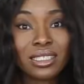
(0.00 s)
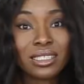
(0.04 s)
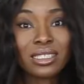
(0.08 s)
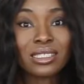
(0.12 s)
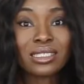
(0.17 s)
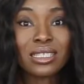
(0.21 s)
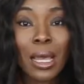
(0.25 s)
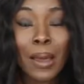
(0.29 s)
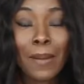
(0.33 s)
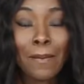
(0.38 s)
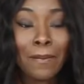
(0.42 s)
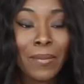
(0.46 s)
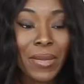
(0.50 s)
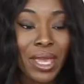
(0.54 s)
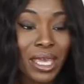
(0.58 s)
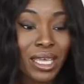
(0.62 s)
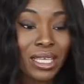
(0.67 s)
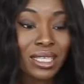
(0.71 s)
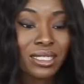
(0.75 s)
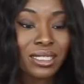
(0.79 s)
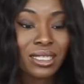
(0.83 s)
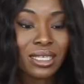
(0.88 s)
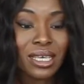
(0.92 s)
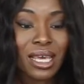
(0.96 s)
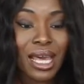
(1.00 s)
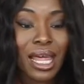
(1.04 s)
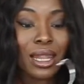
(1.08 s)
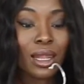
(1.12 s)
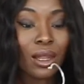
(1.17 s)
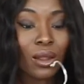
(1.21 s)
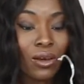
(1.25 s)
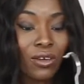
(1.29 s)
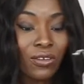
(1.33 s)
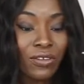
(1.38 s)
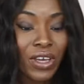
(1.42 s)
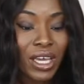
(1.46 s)
is amazing. I
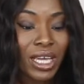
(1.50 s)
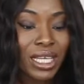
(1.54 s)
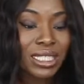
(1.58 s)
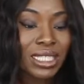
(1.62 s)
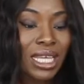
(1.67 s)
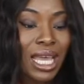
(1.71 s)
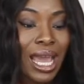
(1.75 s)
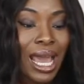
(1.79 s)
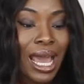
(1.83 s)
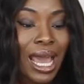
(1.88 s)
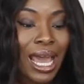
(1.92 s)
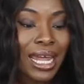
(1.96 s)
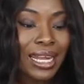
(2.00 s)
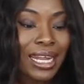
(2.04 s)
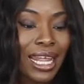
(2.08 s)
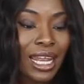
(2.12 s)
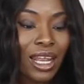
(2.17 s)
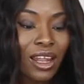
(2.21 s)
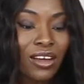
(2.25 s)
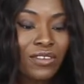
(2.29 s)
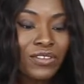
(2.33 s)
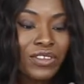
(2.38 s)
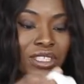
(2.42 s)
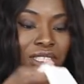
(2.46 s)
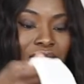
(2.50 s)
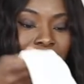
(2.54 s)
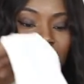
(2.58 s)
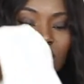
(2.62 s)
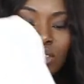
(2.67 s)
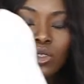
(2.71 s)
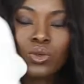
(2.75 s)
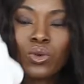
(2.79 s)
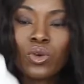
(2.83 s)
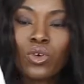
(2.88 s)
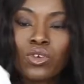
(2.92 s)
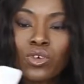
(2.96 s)
love it. And I love this
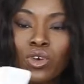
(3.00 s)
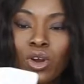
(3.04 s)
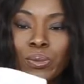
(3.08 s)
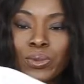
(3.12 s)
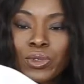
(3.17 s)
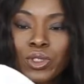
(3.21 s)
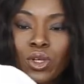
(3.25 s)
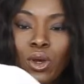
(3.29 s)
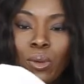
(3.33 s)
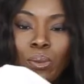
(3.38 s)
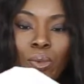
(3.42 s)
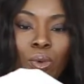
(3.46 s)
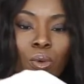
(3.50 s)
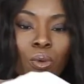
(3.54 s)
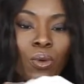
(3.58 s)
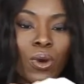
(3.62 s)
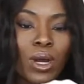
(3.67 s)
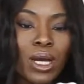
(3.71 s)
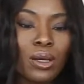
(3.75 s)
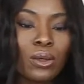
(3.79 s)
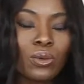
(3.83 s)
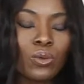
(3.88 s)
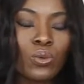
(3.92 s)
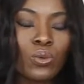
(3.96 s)
little crop top one